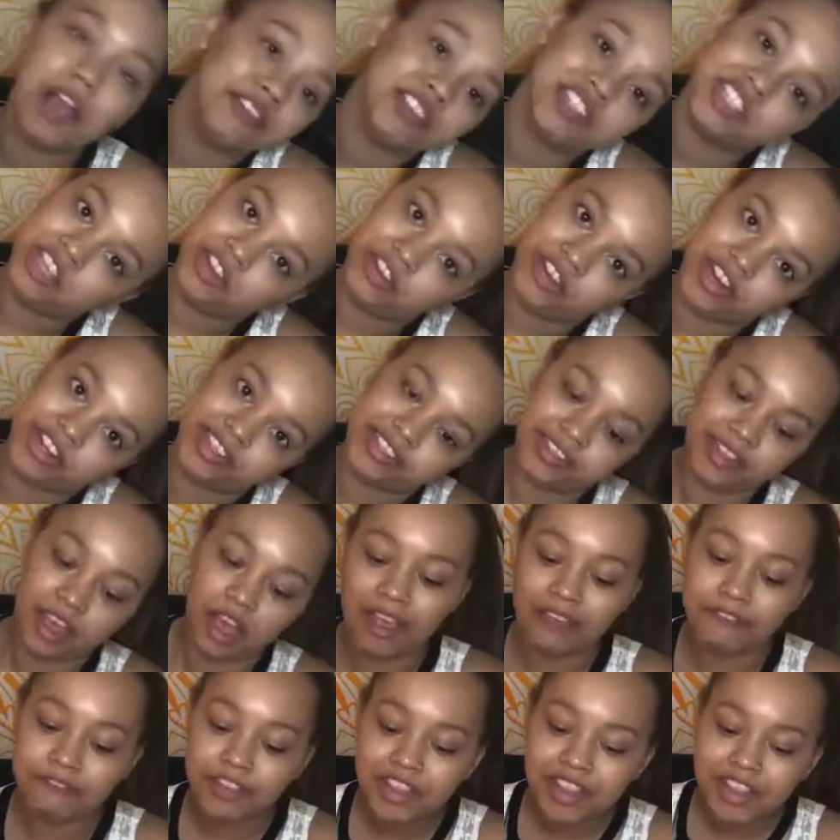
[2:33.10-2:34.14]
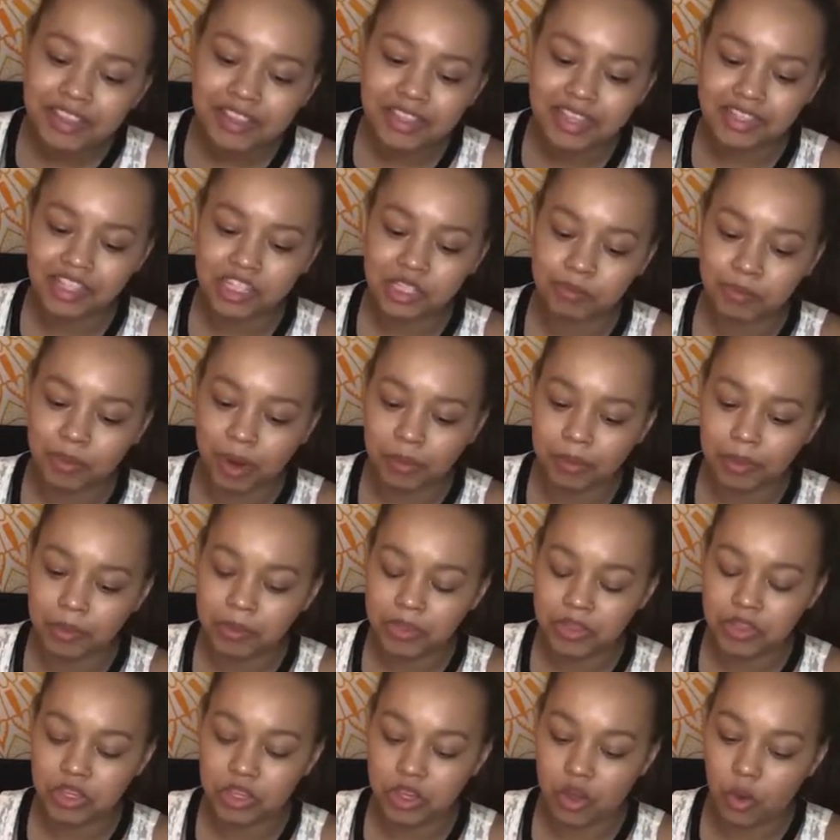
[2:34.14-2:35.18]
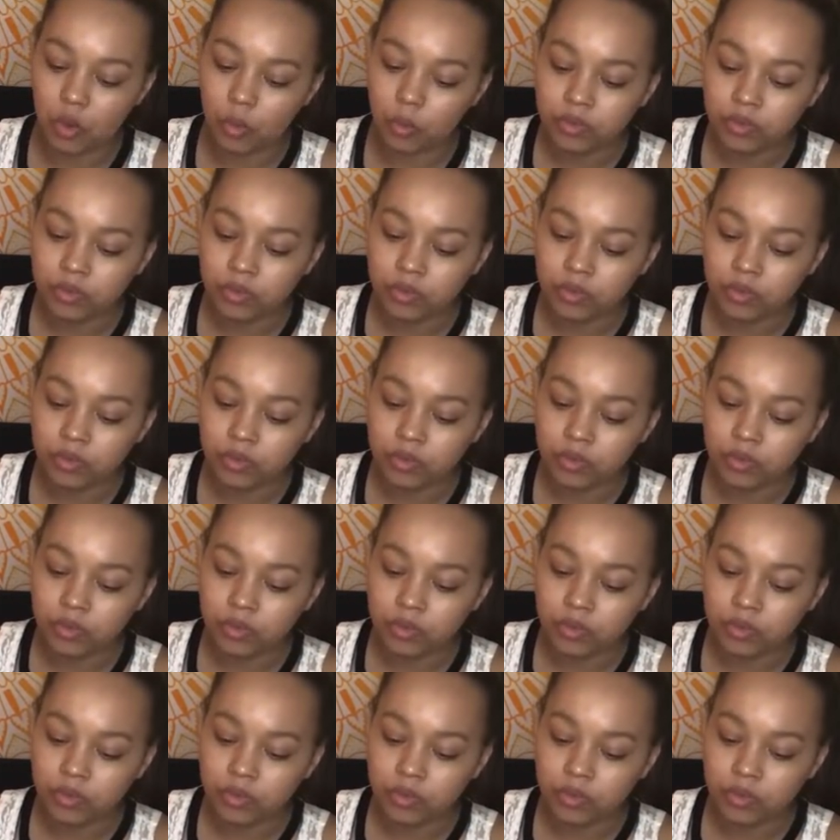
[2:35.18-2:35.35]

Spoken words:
of Secrets. I feel like this is probably the